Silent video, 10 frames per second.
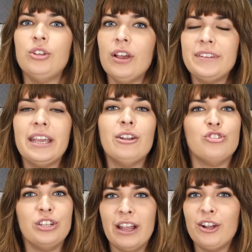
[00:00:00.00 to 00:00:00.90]
you have to get your
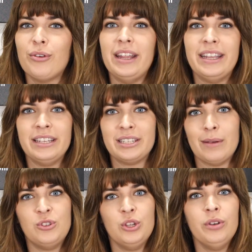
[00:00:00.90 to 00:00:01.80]
generic rankings
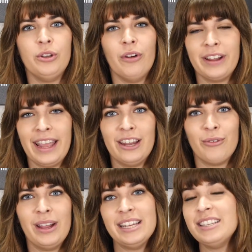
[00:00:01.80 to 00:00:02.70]
up too and your organic
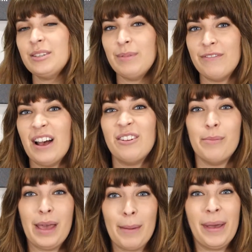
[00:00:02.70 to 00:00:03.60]
rankings to be found in
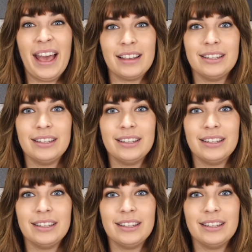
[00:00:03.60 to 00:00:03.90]
the map pack.